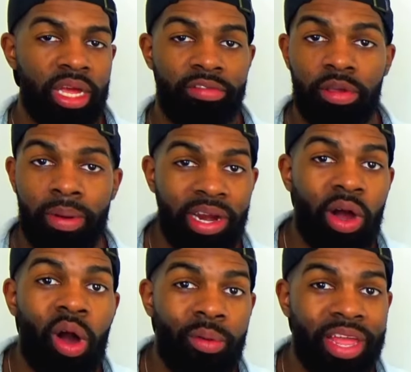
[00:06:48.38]
If somebody
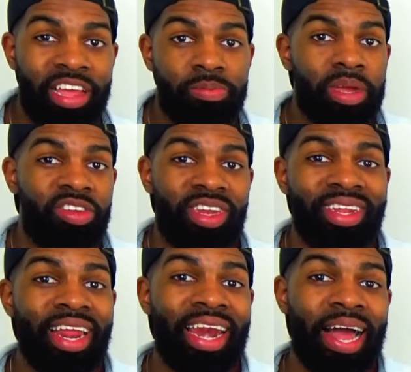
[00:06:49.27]
already has
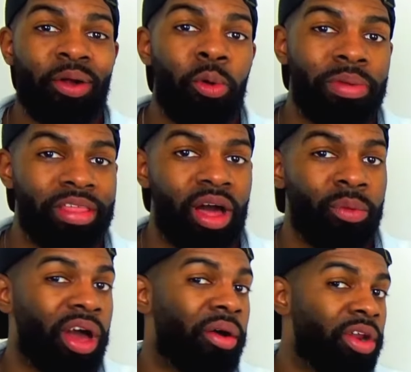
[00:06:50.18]
mentioned la comida,
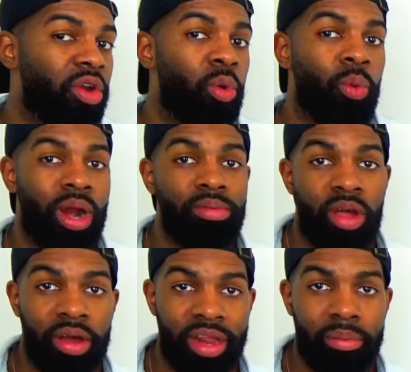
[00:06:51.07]
we already know what I'm
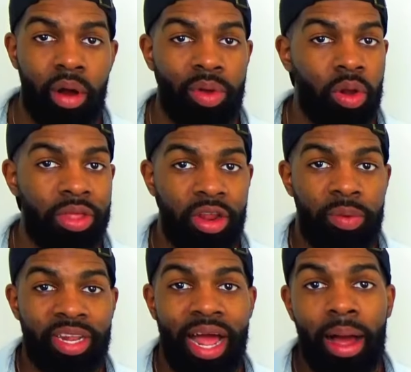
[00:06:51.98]
talking about. We know the
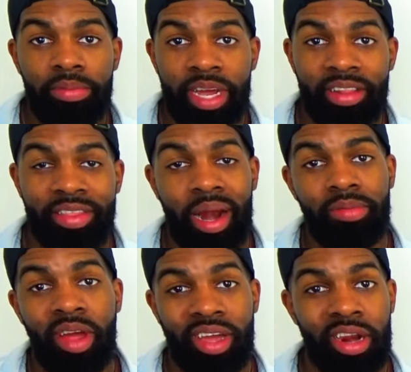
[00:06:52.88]
direct object that I'm
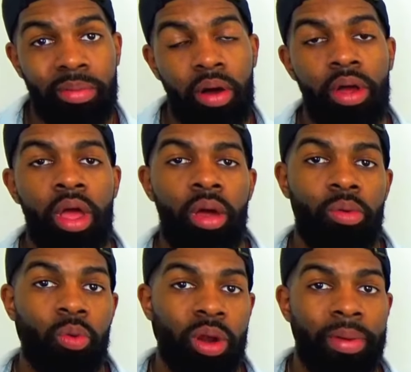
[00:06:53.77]
talking about.
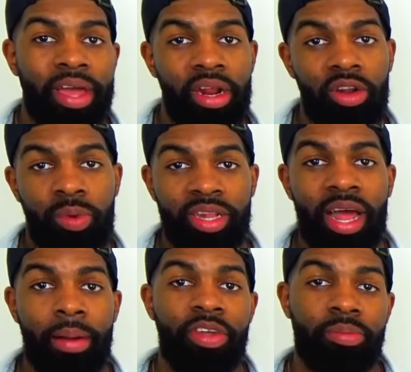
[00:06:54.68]
We want to make it a direct
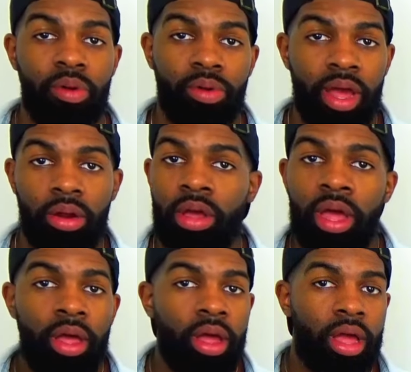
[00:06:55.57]
object pronoun,
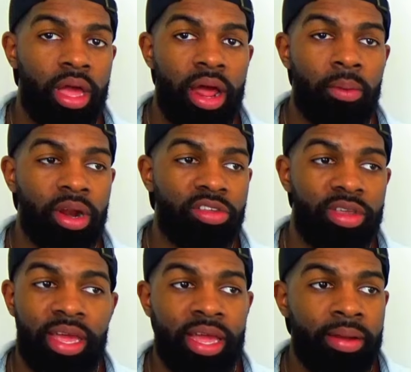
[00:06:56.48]
and I want to
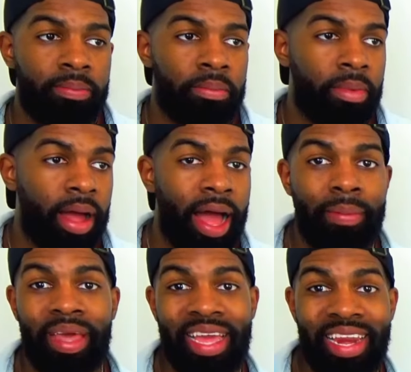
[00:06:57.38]
say
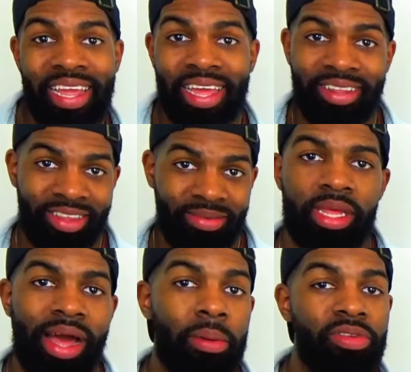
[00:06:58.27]
I'm eating it.
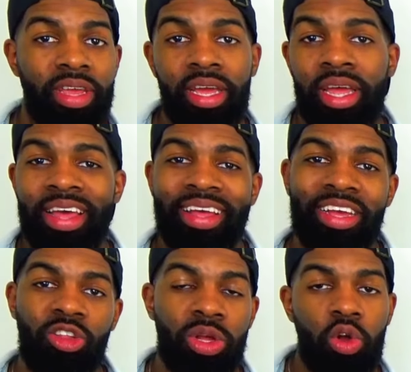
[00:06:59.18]
I will say
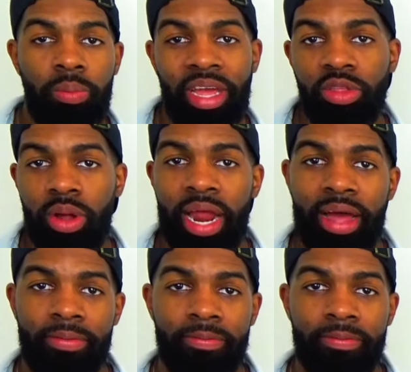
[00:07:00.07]
estoy comiéndola.